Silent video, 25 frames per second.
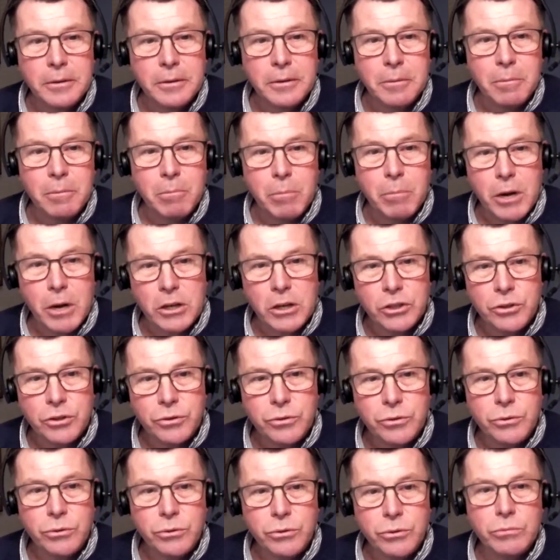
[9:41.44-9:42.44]

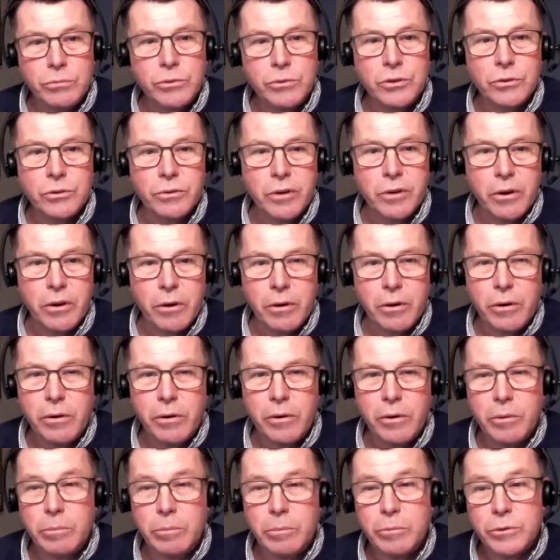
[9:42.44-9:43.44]
mushrooms or
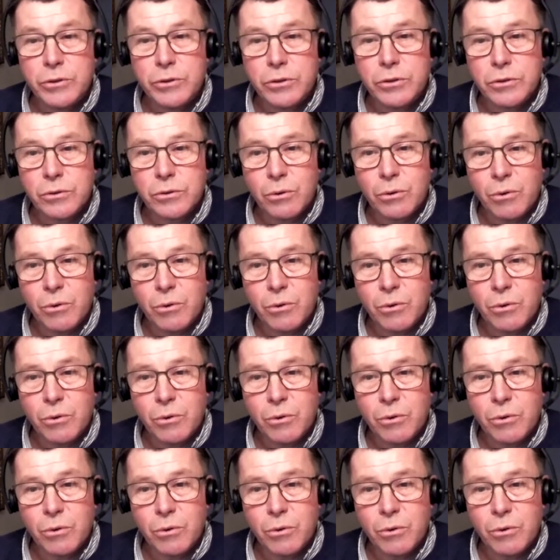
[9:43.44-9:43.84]
herbs,